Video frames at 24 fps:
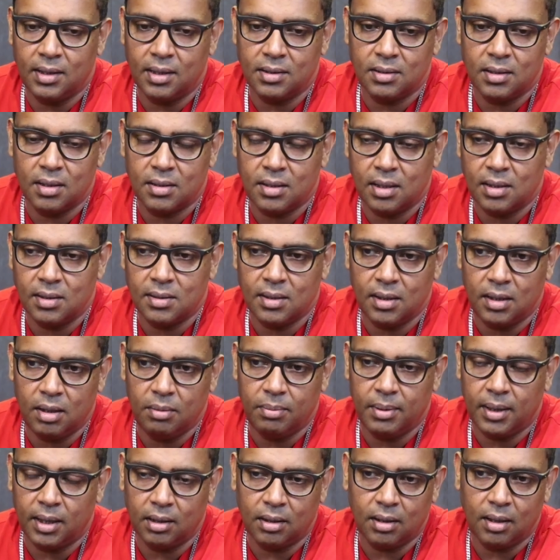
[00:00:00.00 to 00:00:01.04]
and the existing
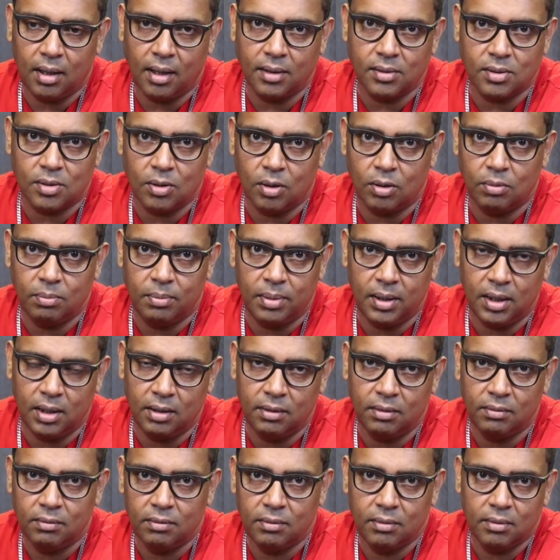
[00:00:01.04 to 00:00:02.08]
Citibank has not
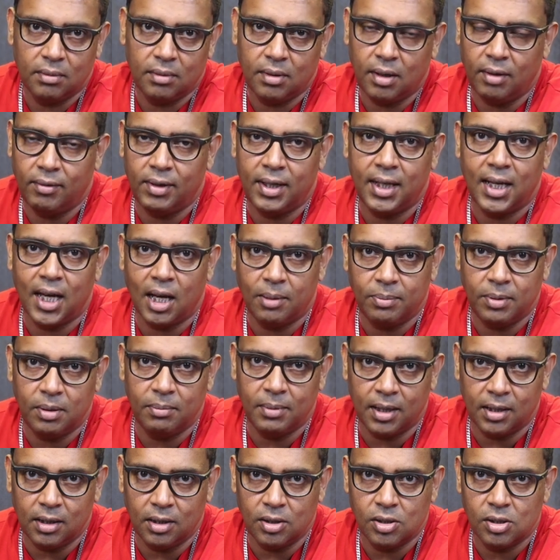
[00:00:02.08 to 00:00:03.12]
been a very happy
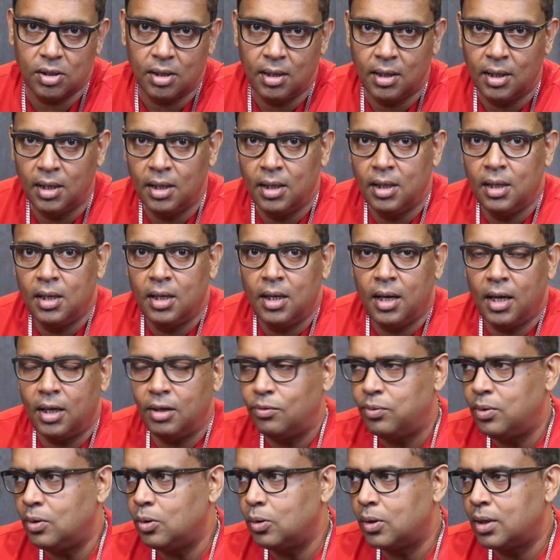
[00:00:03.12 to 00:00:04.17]
marriage. And
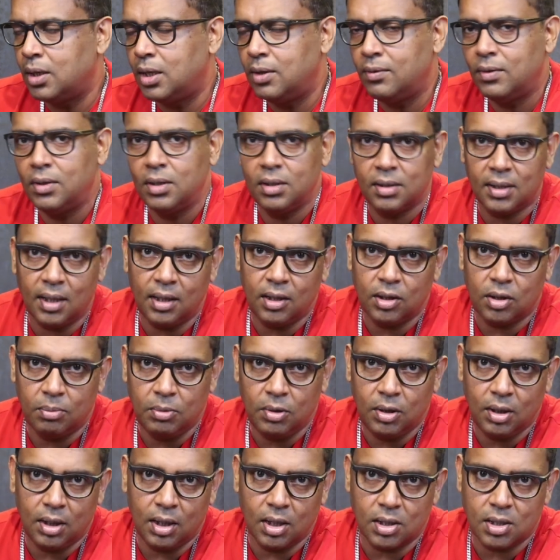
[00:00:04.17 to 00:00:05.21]
if you look at even
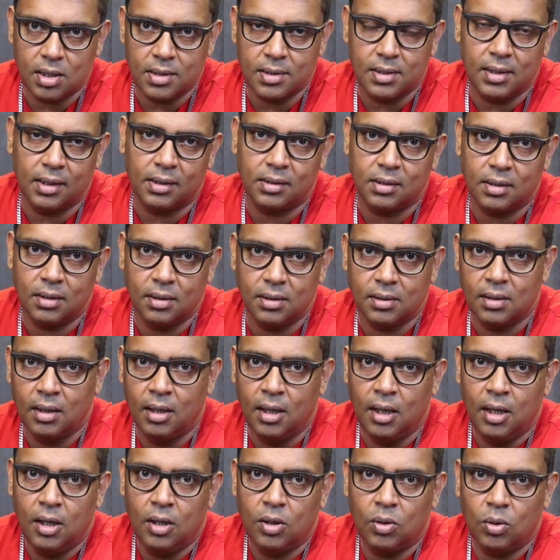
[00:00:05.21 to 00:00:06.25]
telecommunication sectors,
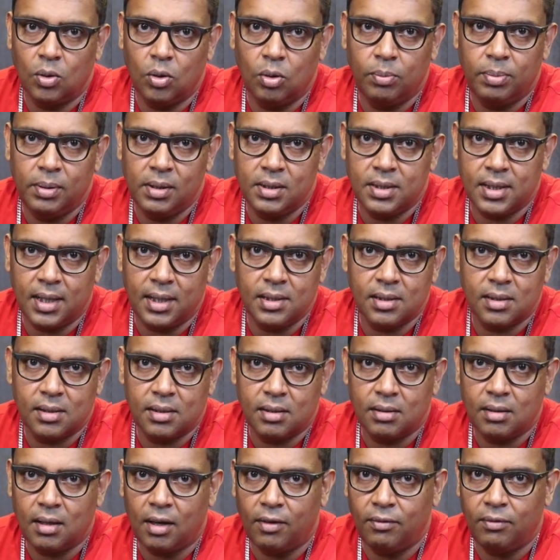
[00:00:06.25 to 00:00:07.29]
global
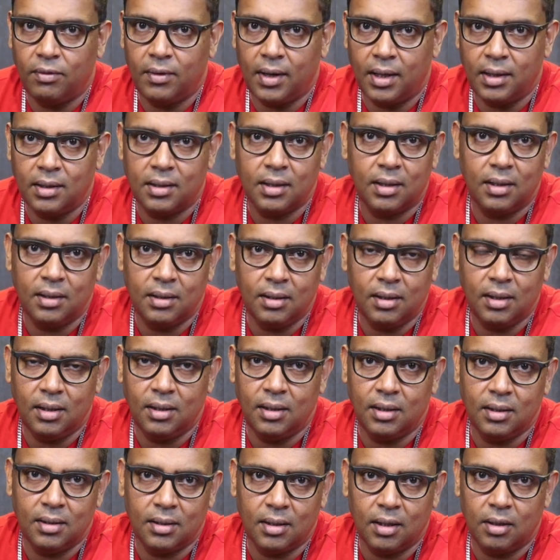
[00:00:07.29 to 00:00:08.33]
giants have entered
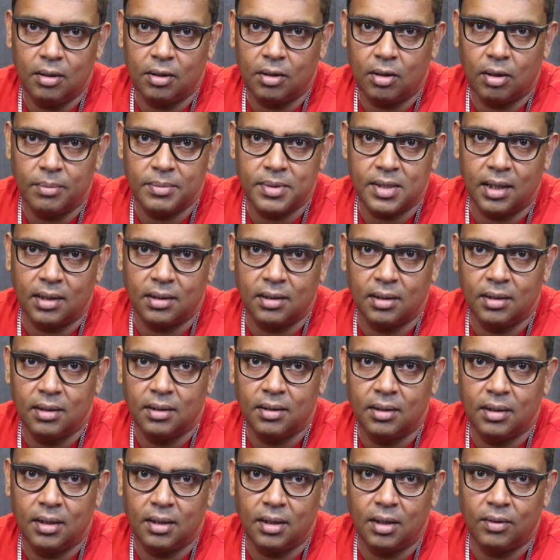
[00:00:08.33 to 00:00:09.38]
Indian telecom
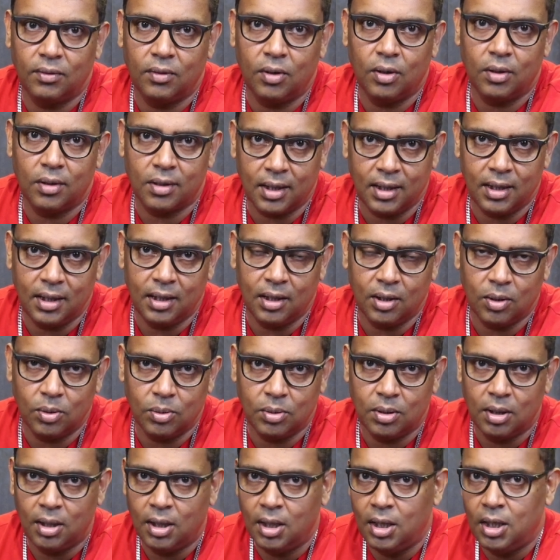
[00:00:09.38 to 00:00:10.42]
sector and have gone running
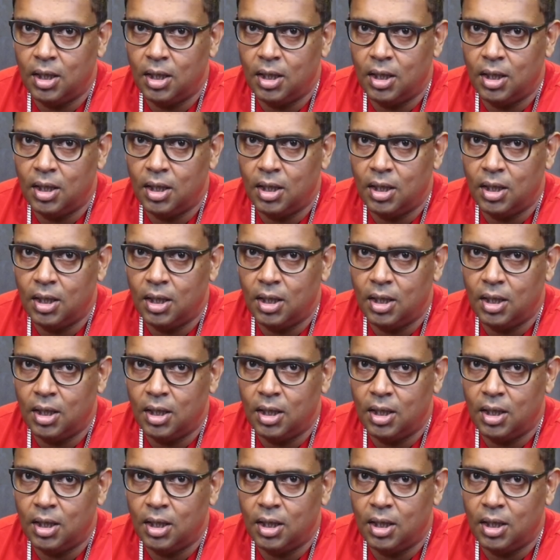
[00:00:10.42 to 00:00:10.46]
out.